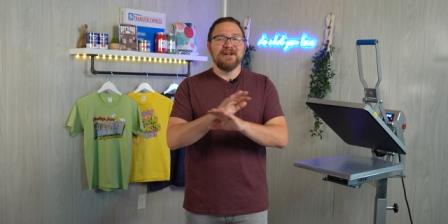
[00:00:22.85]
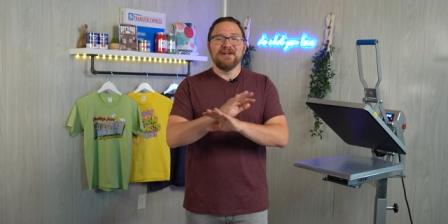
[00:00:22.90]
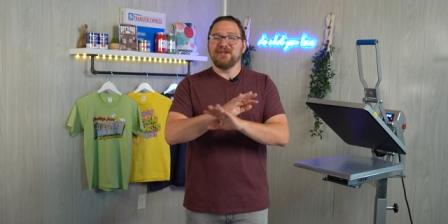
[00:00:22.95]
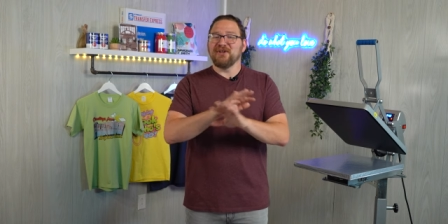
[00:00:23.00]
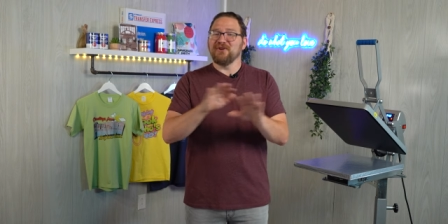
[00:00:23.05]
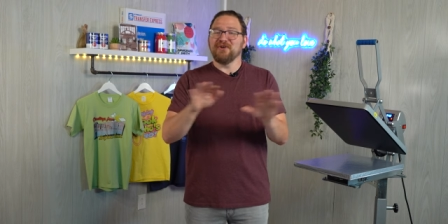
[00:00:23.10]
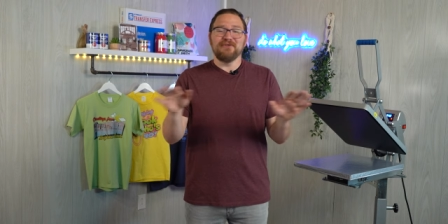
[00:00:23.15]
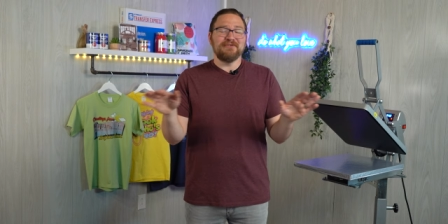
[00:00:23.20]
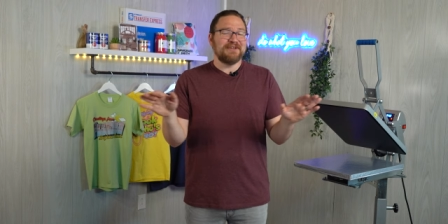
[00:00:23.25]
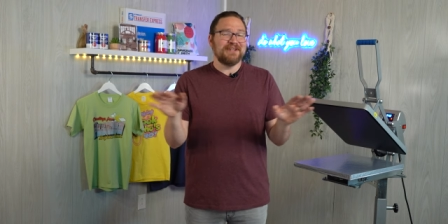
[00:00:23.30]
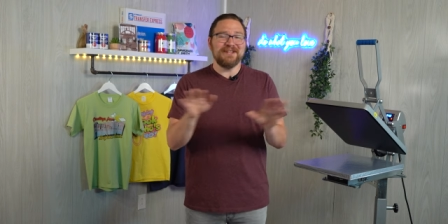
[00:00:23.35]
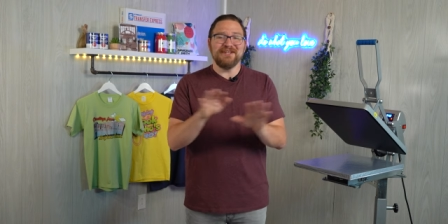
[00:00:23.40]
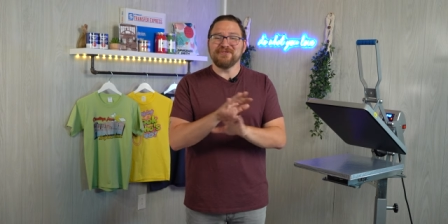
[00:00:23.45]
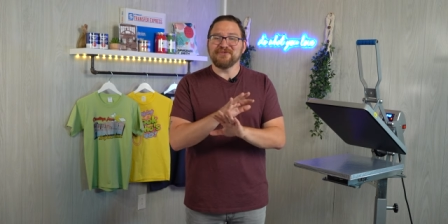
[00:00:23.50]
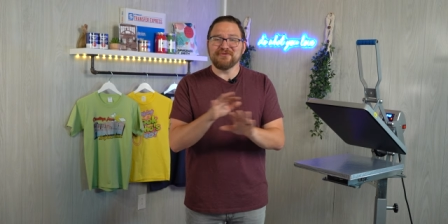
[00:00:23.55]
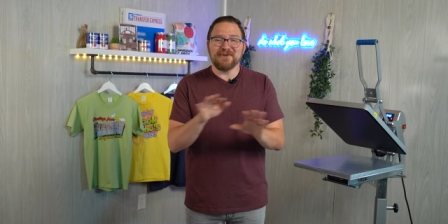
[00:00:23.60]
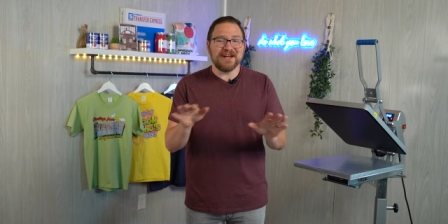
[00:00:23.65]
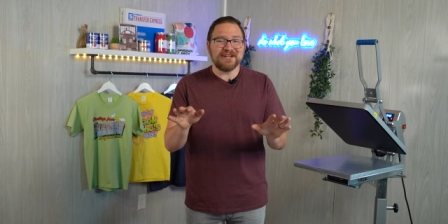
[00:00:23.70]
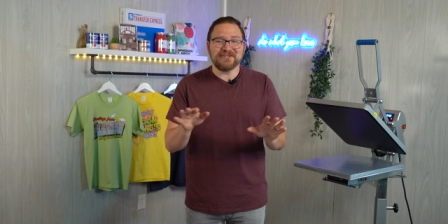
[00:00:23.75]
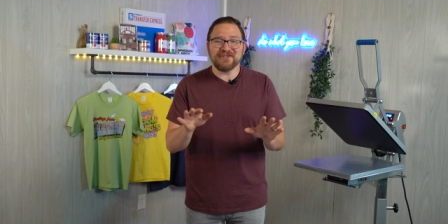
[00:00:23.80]
You don't need
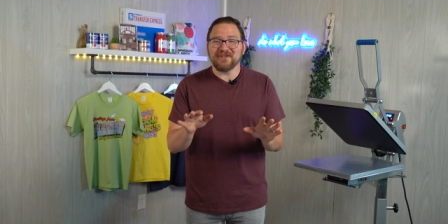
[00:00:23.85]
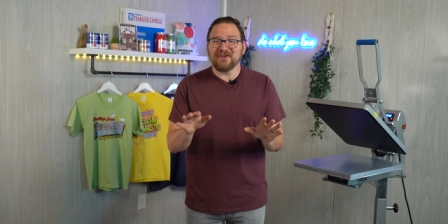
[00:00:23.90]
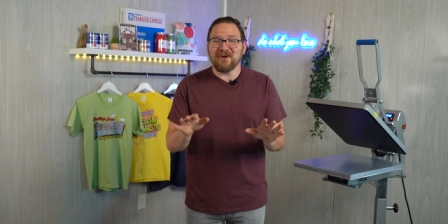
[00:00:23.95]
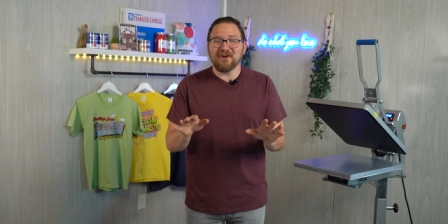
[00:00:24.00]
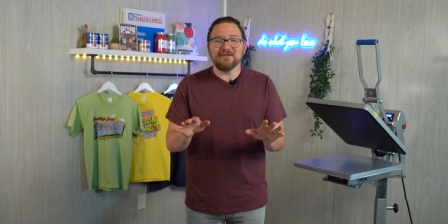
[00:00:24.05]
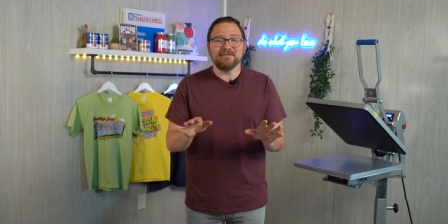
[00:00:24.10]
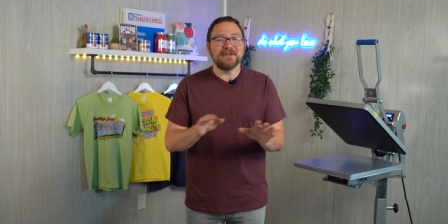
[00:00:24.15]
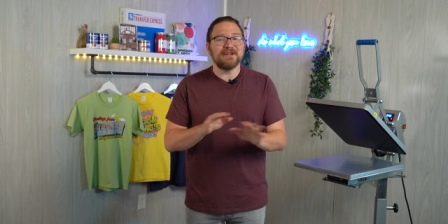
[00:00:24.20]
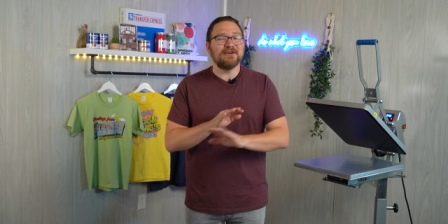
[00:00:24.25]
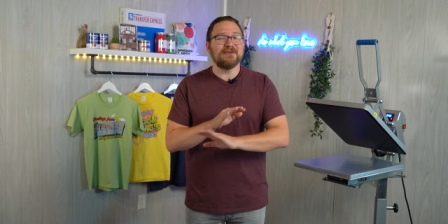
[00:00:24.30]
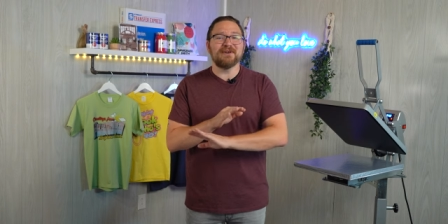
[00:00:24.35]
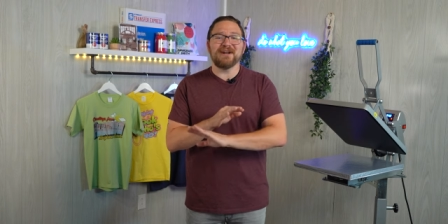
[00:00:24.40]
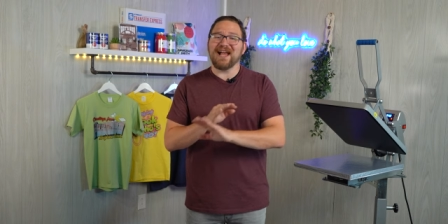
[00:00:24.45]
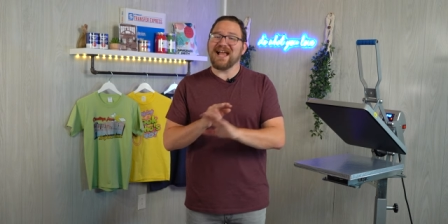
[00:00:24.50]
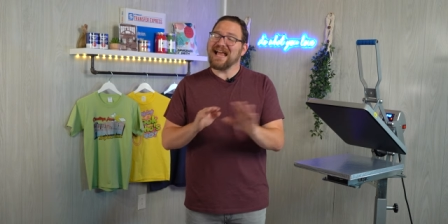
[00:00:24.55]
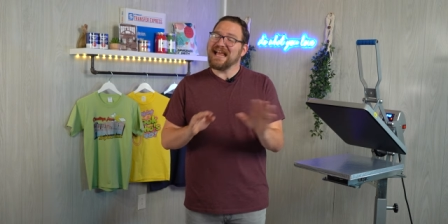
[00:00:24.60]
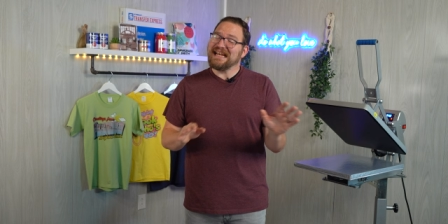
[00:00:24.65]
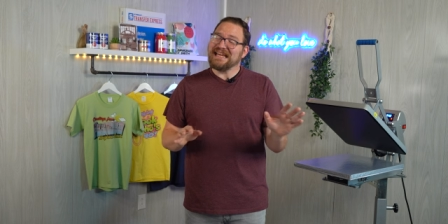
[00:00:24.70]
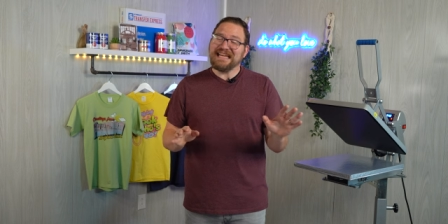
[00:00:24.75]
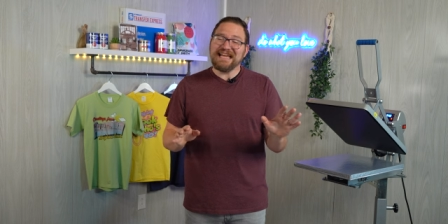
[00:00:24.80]
direct-to-garment or
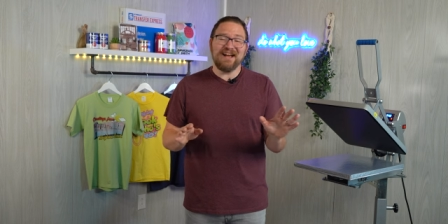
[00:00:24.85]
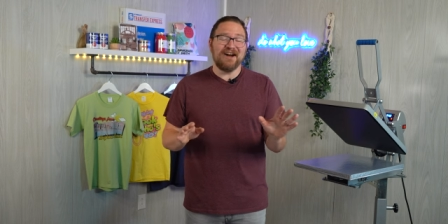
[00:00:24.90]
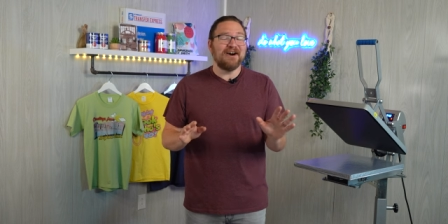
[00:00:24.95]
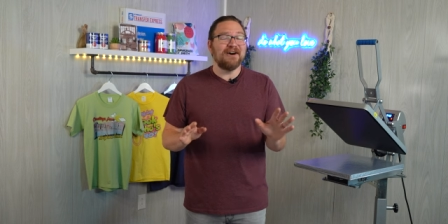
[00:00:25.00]
any